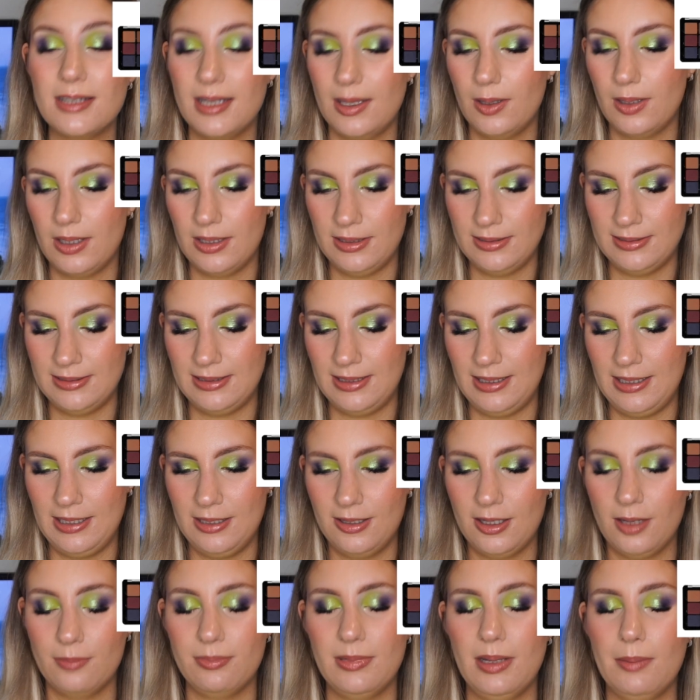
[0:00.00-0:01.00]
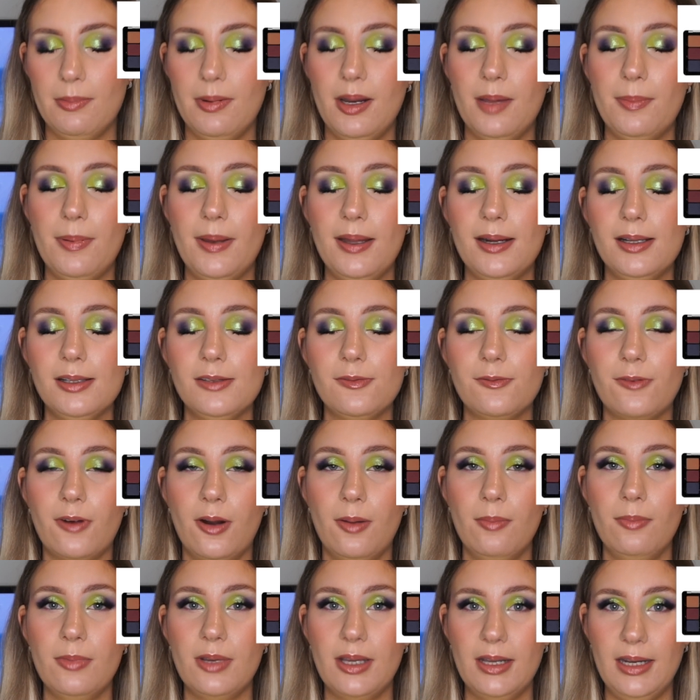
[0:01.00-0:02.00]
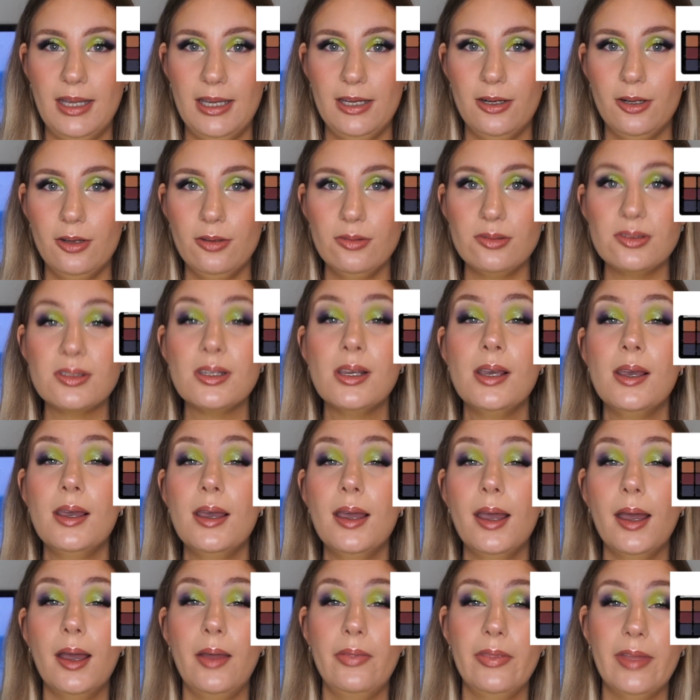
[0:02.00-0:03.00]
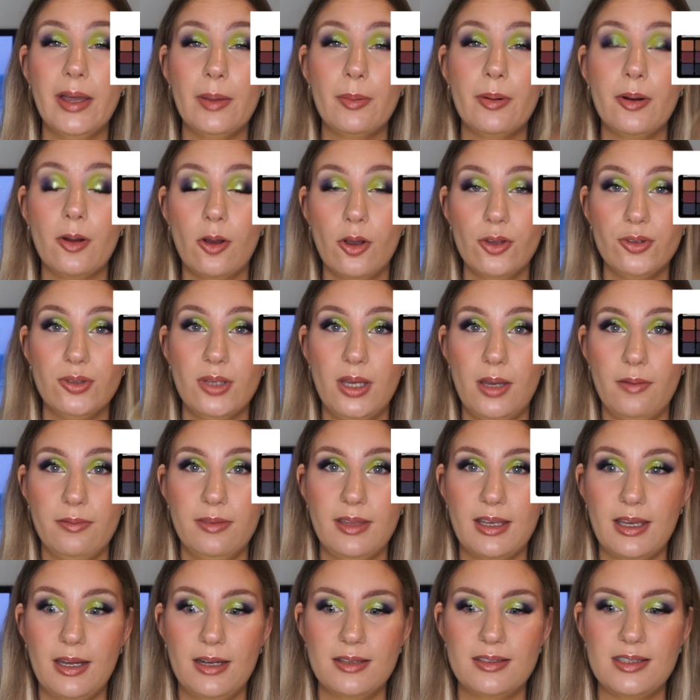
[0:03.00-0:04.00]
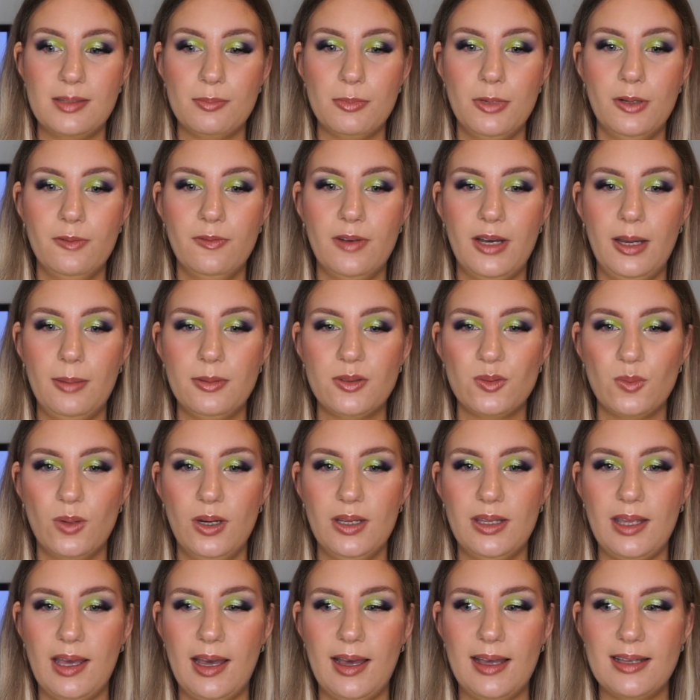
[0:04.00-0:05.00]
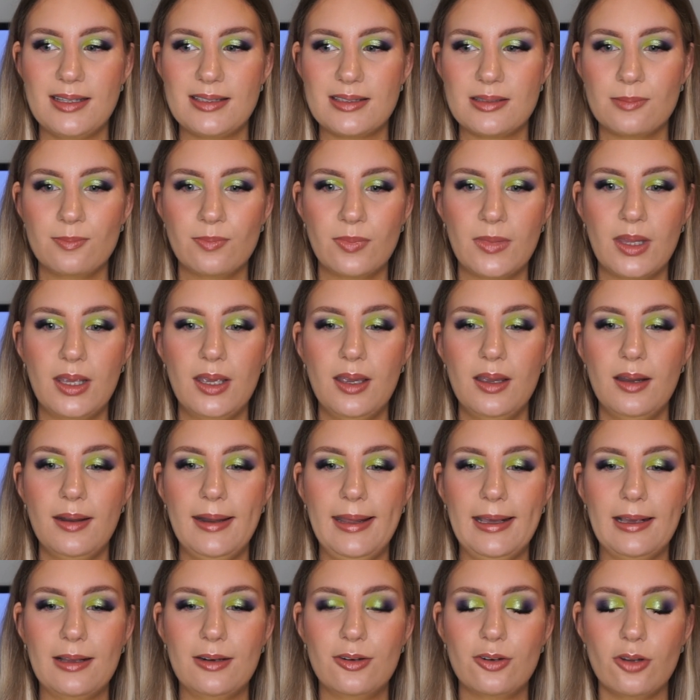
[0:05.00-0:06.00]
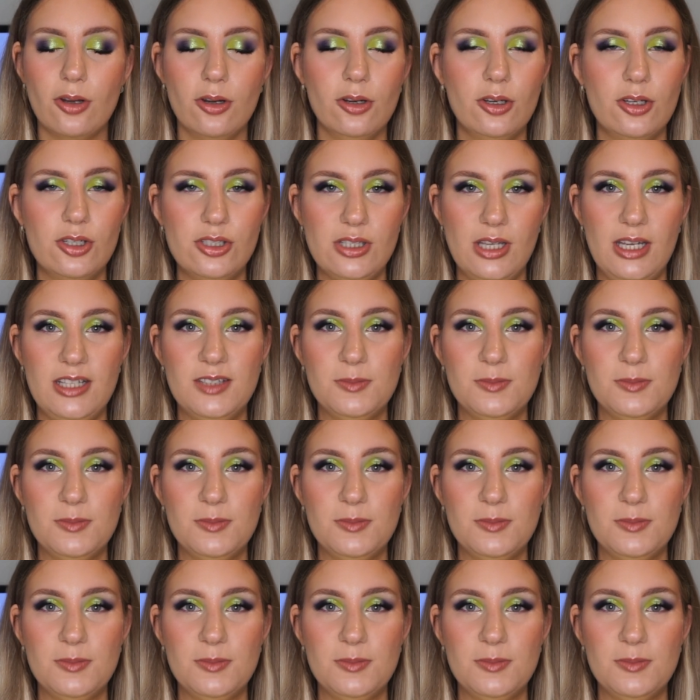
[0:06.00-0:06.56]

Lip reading: is the Club Nebula palette from Kaleidos, and that one also have the kind of similar vibes where it has like dark shades,